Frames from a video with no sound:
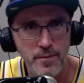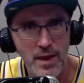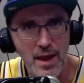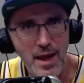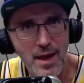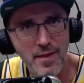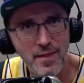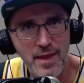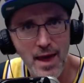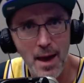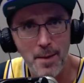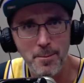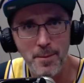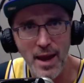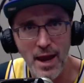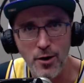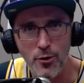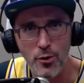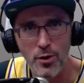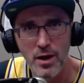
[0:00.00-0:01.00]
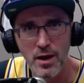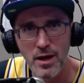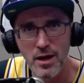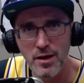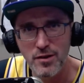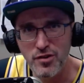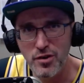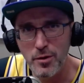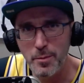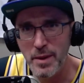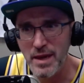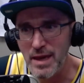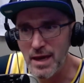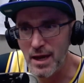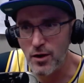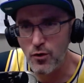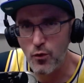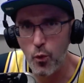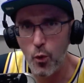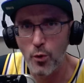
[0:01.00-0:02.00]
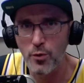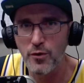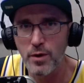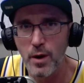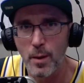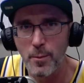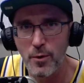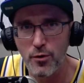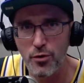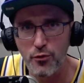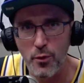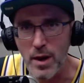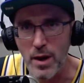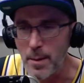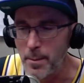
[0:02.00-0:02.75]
in that manner, to begin quarter number 3?